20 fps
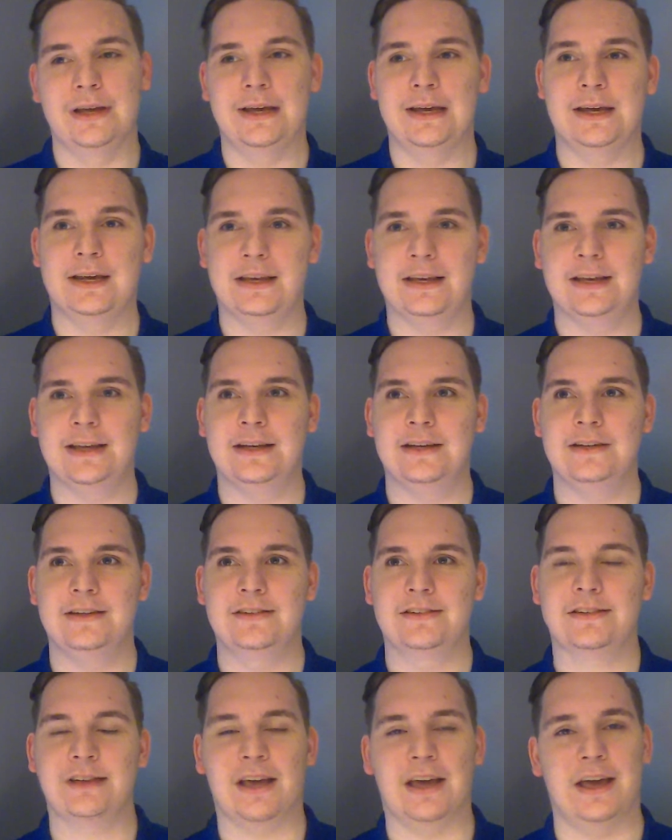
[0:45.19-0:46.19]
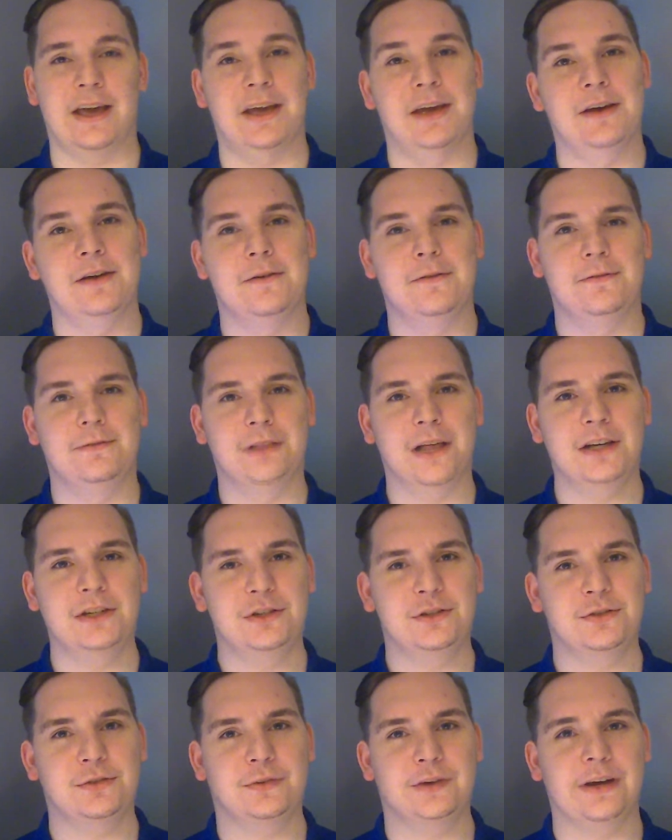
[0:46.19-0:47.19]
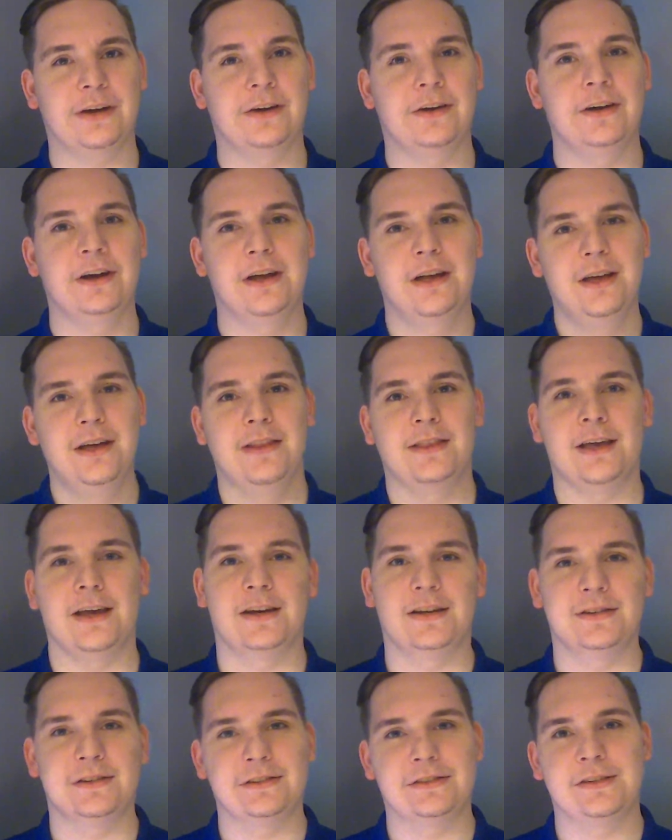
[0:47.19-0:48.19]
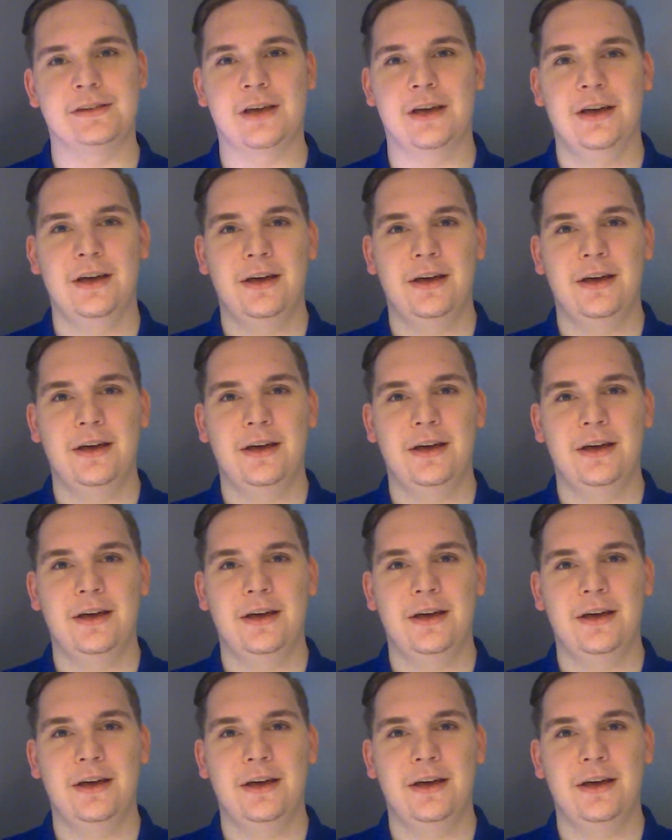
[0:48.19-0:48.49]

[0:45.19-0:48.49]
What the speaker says: It is a flesh sphere that is